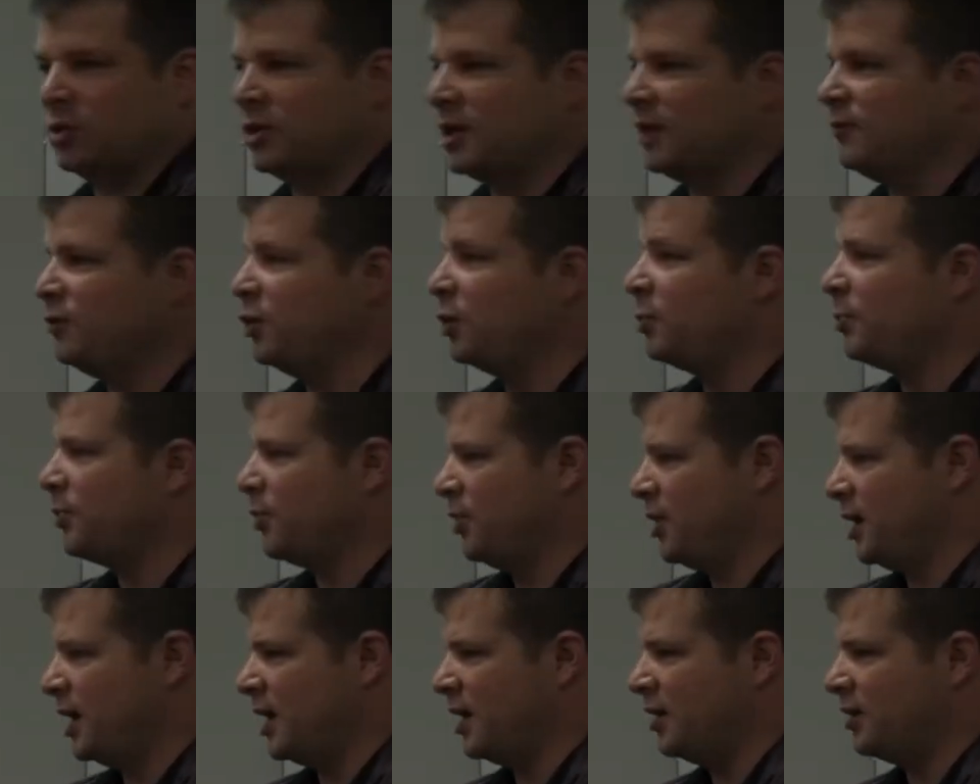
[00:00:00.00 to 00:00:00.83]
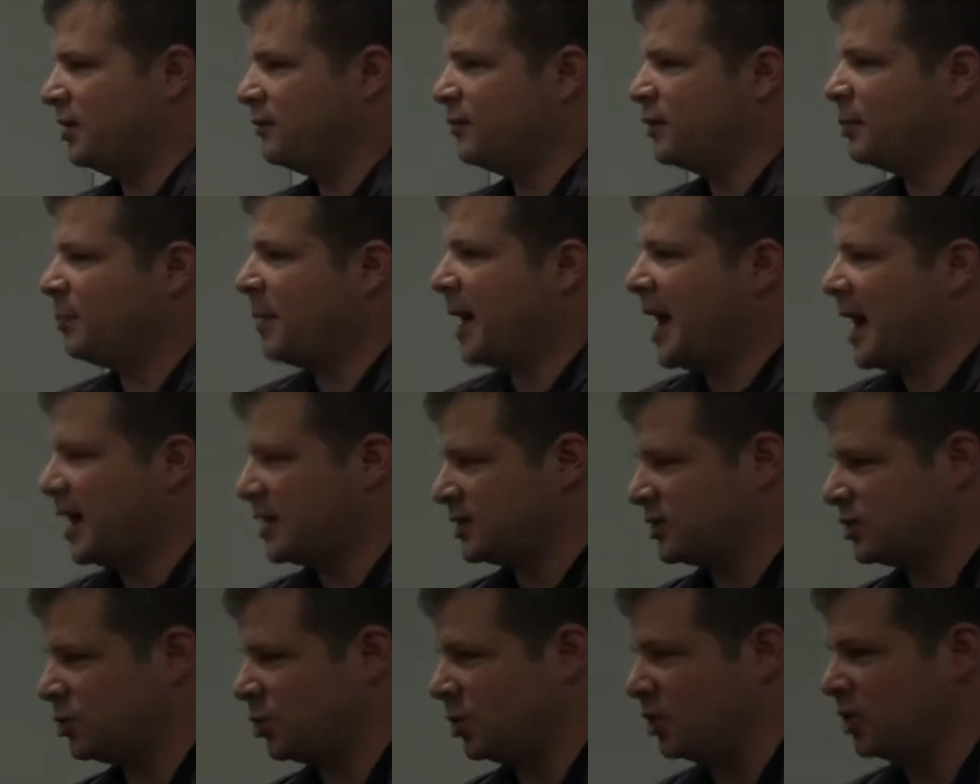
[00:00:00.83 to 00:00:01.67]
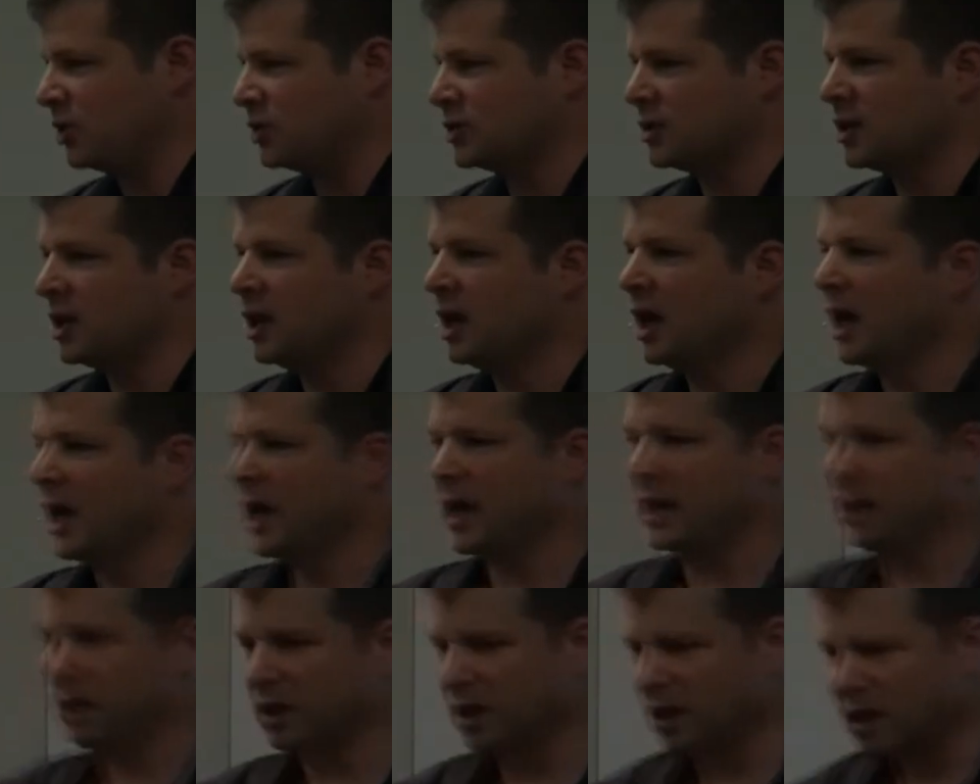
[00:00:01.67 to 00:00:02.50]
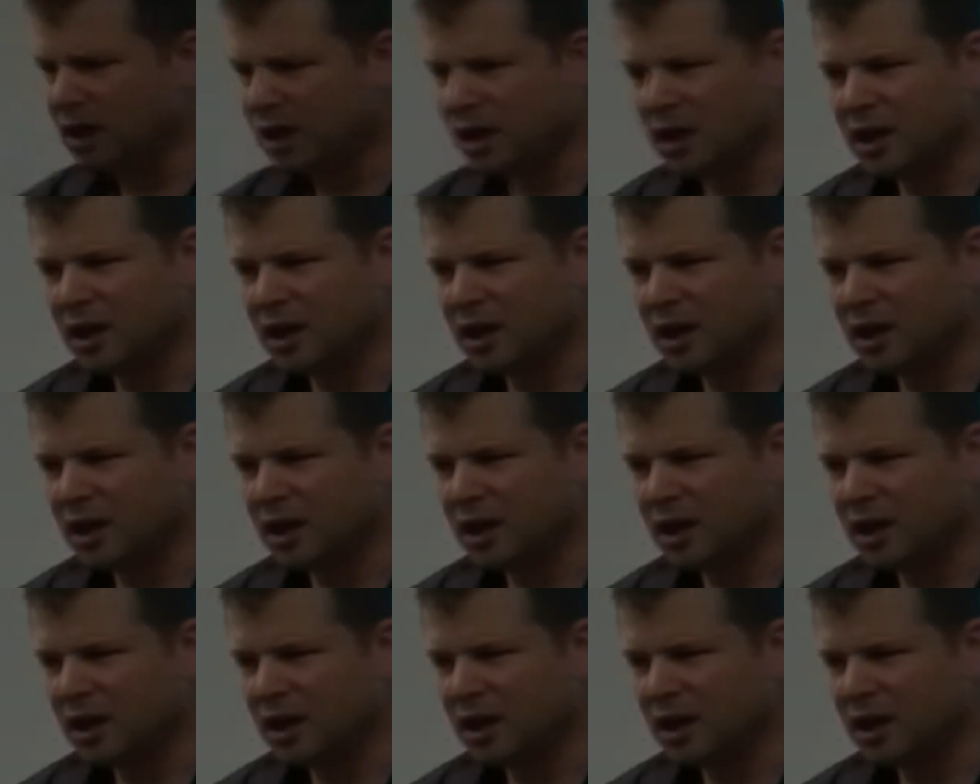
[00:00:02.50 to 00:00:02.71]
We'll give you a printout of the passwords, and